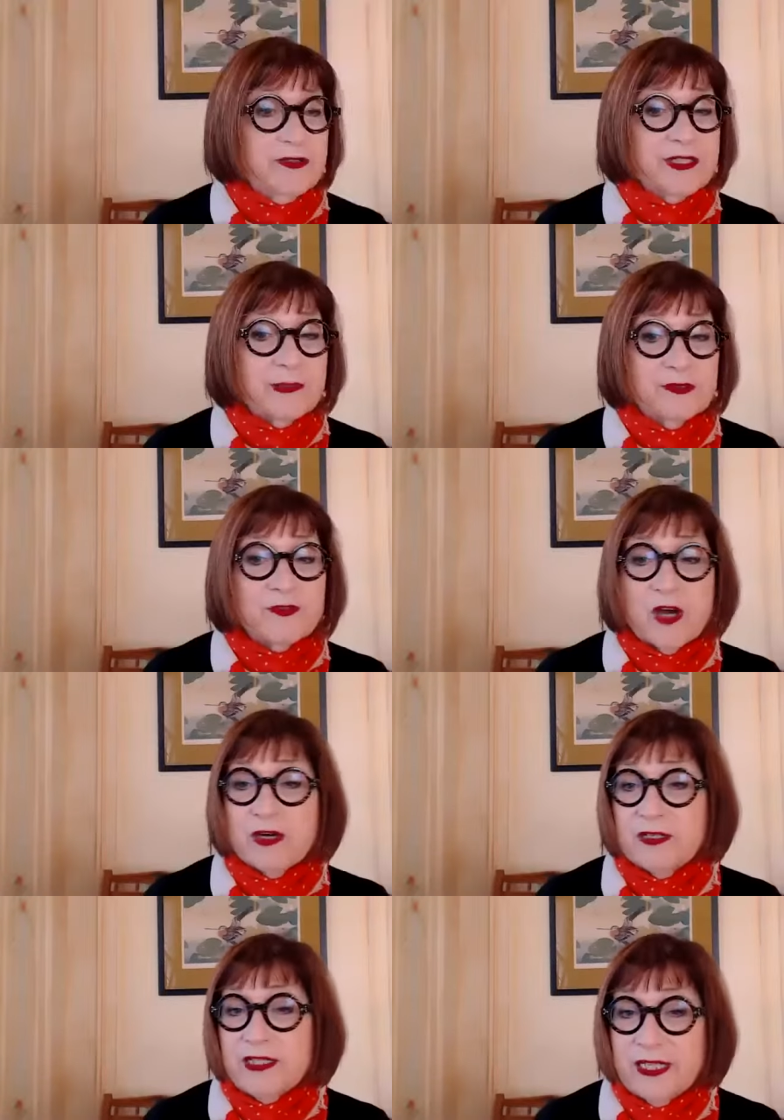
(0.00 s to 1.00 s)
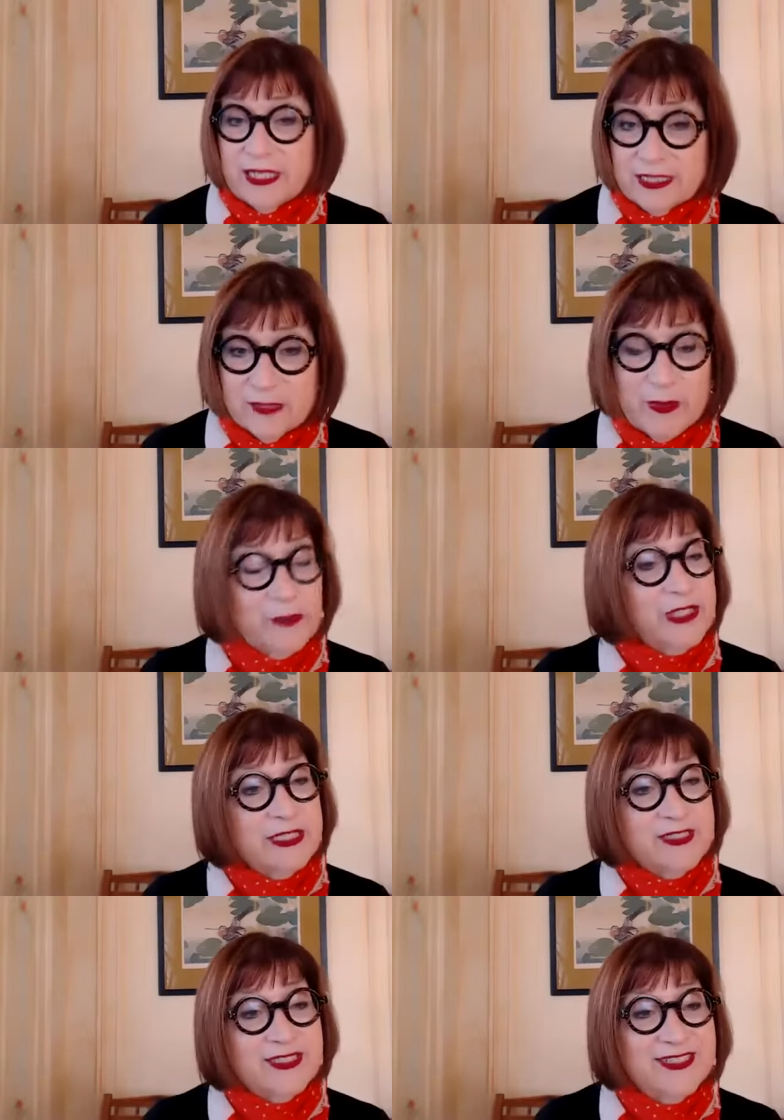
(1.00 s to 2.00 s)
you some of our
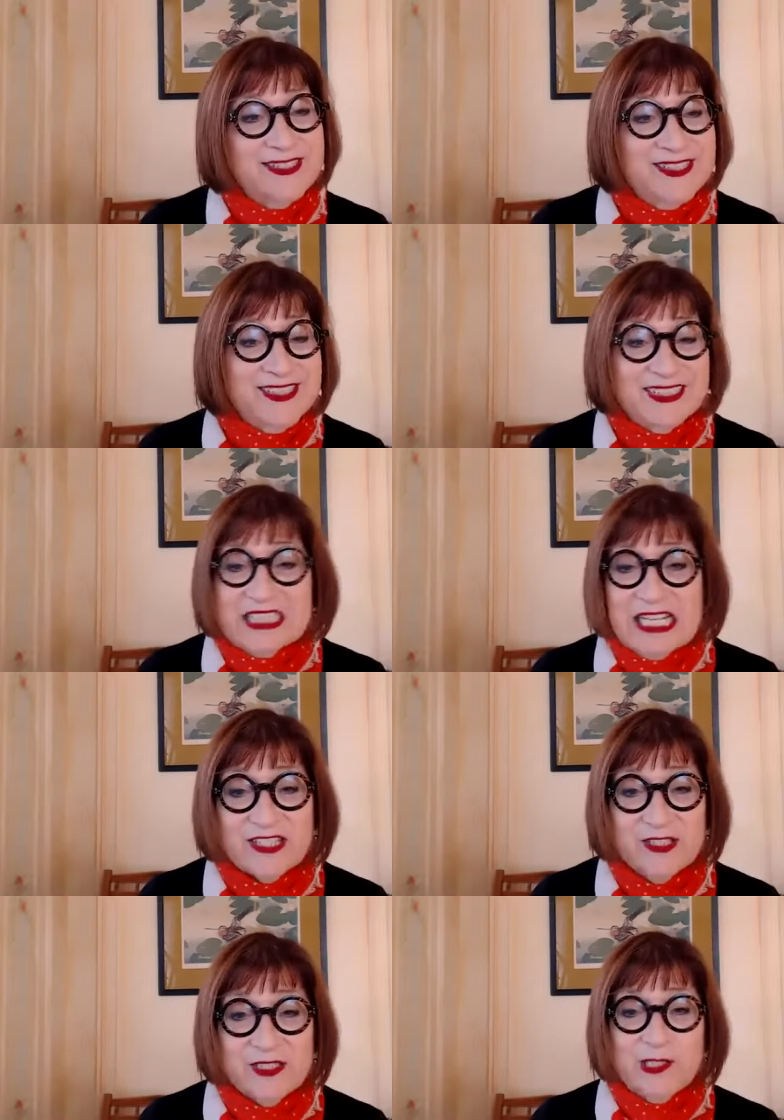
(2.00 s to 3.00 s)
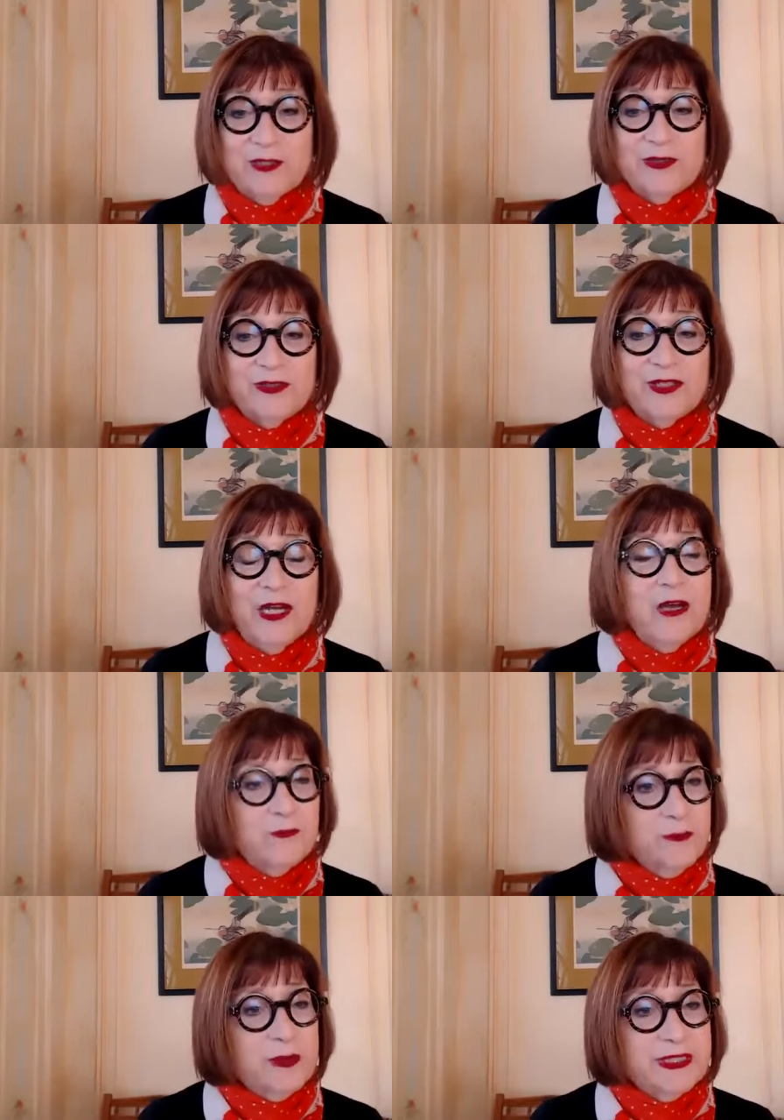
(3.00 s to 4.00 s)
experiences and lessons learned
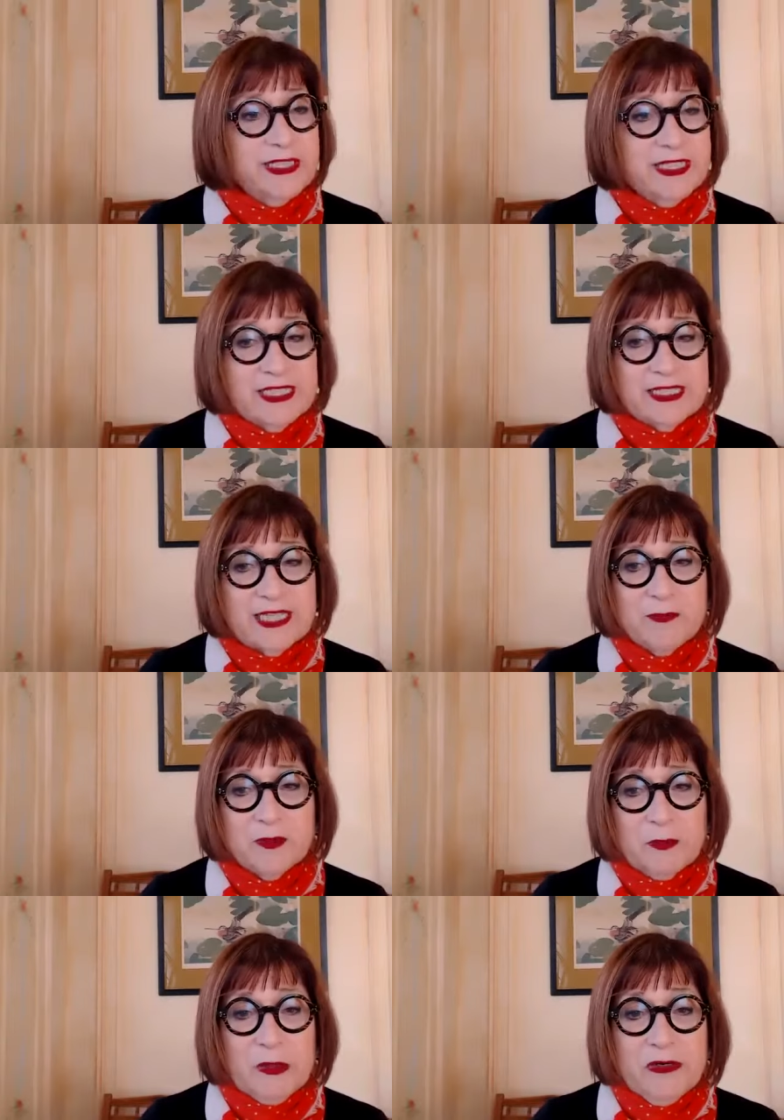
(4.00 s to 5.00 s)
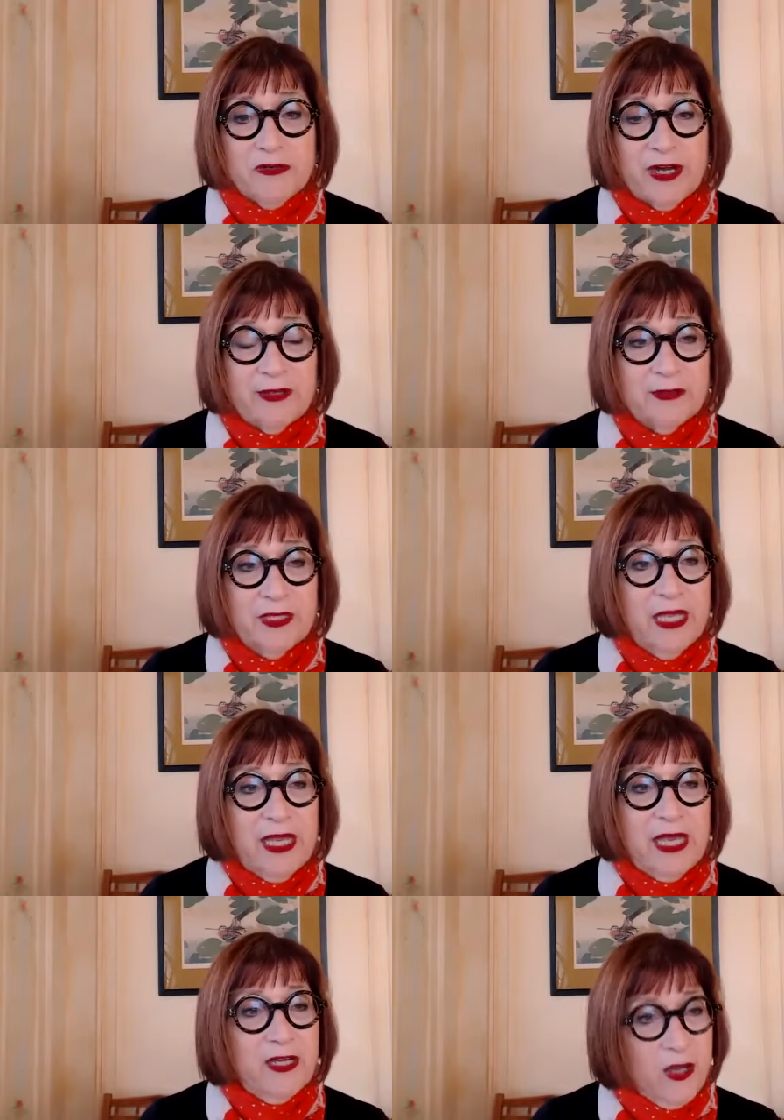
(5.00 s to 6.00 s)
from building this type of program
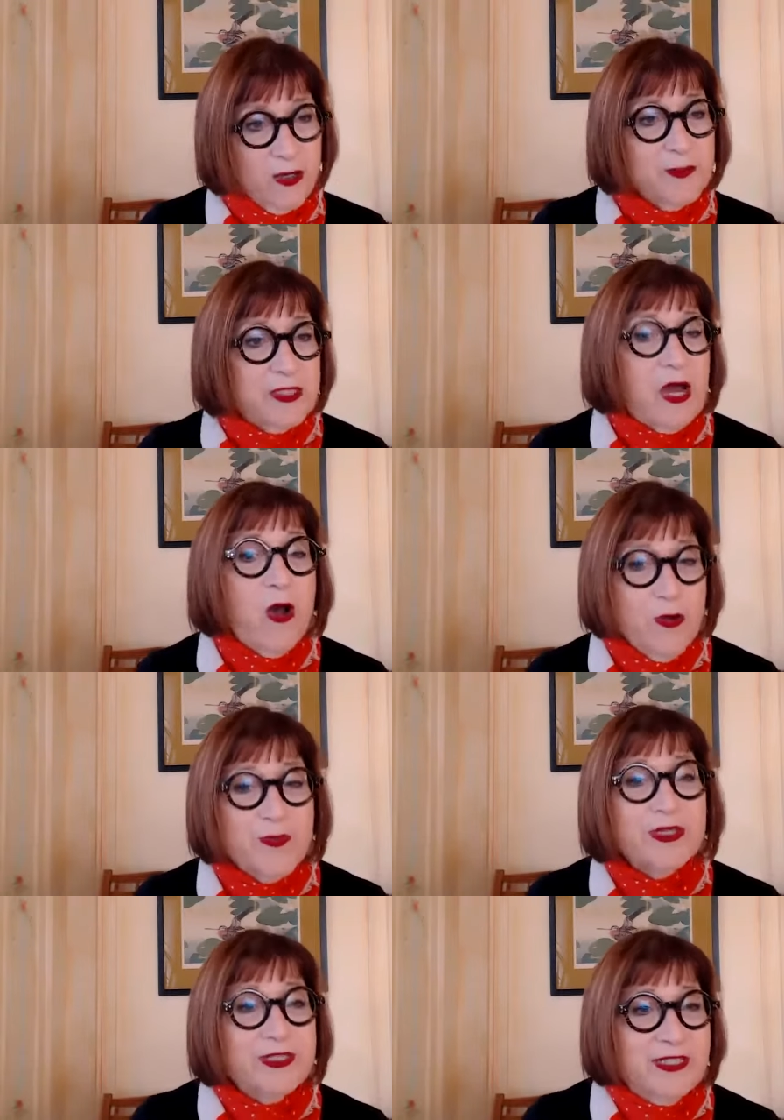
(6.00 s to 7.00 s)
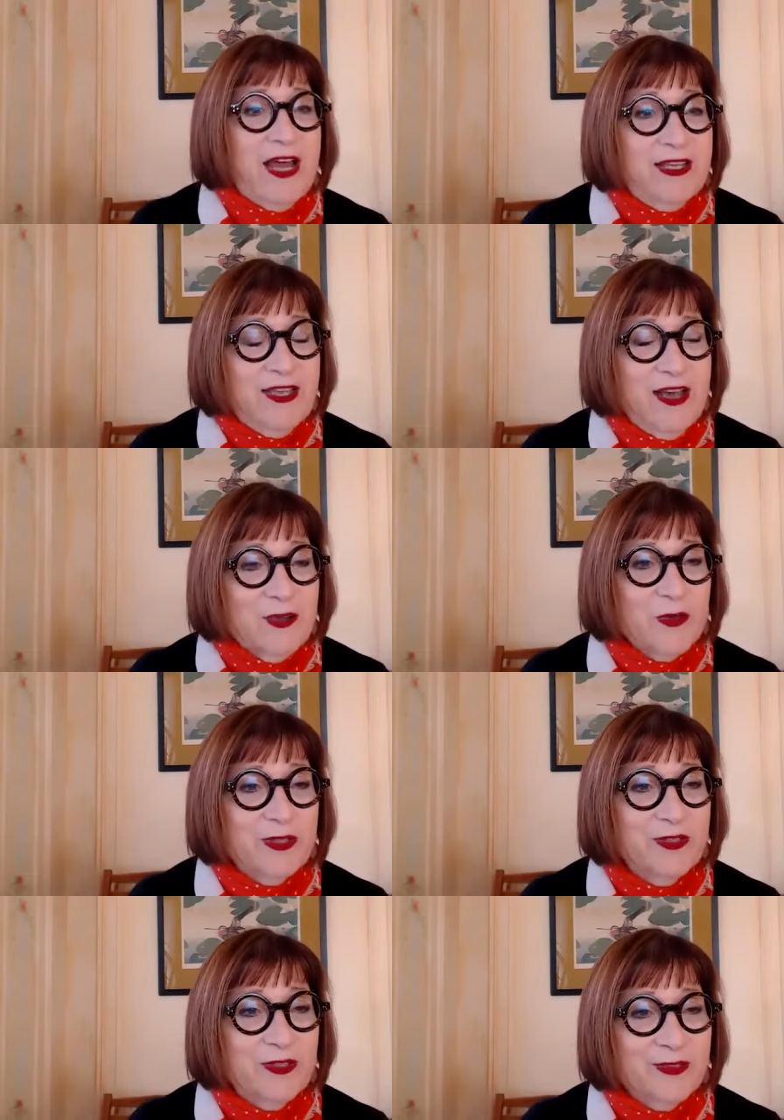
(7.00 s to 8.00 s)
and hope to open a dialogue
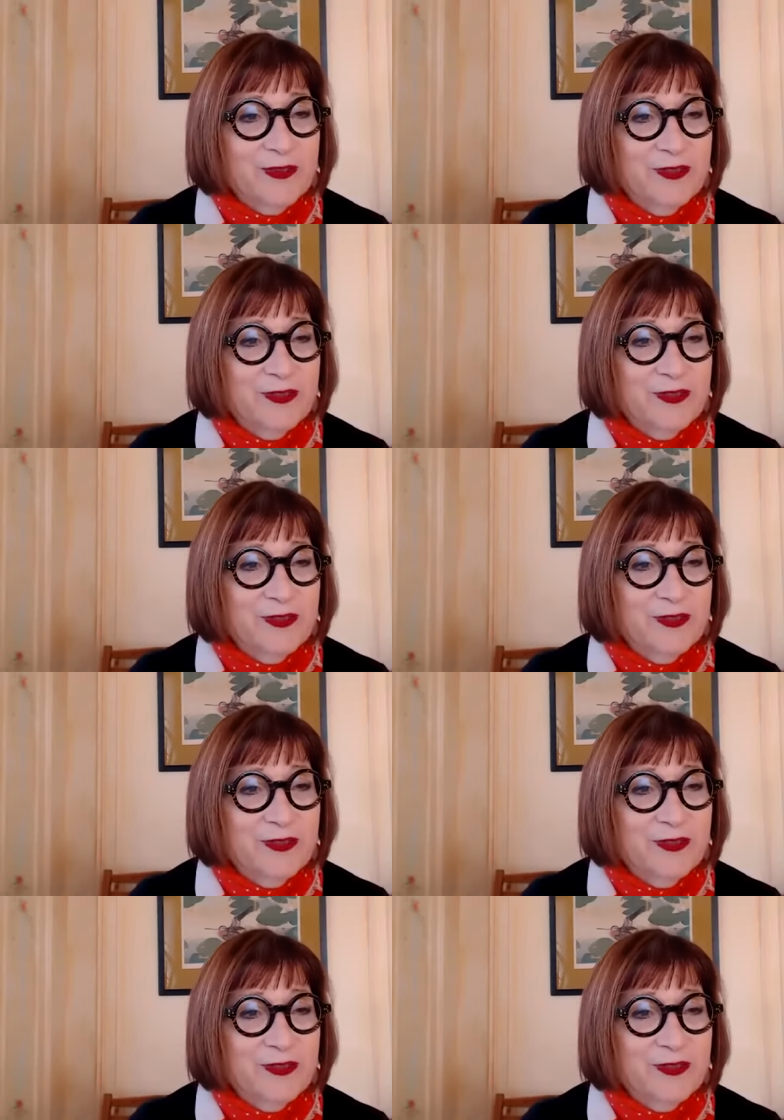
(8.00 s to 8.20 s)
with you.